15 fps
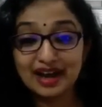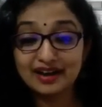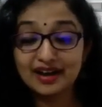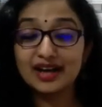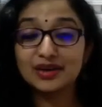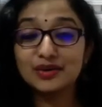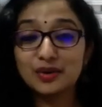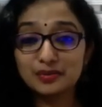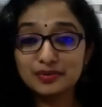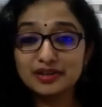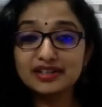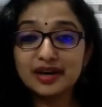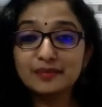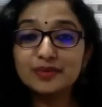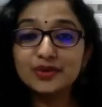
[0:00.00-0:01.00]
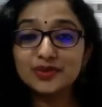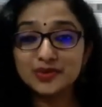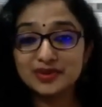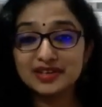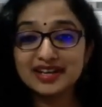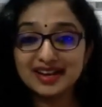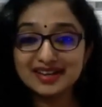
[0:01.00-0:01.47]
And arguably, they're
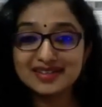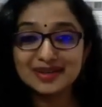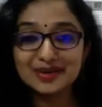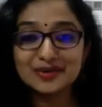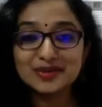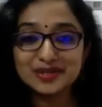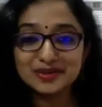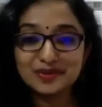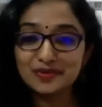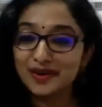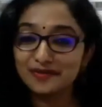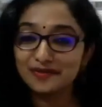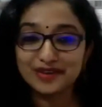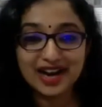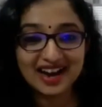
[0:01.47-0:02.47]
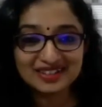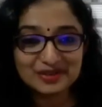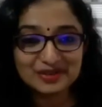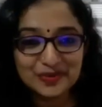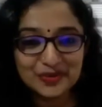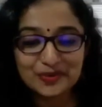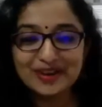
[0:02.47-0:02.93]
mutually exclusive of every
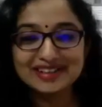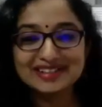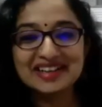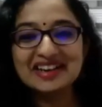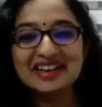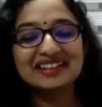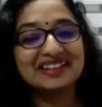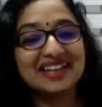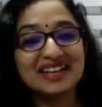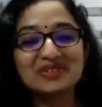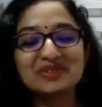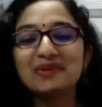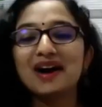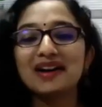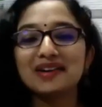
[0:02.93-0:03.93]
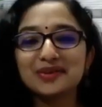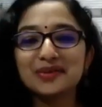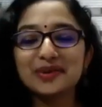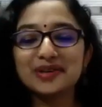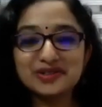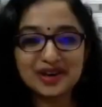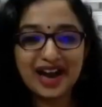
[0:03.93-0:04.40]
other moment that you are
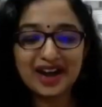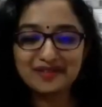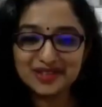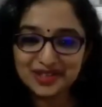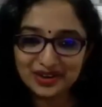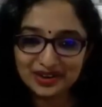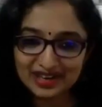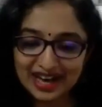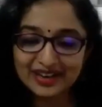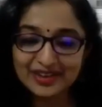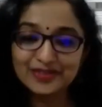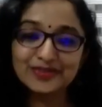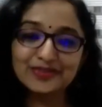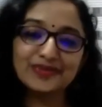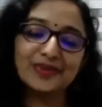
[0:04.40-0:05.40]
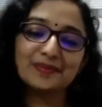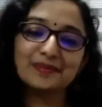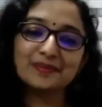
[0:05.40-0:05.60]
going to have in your life.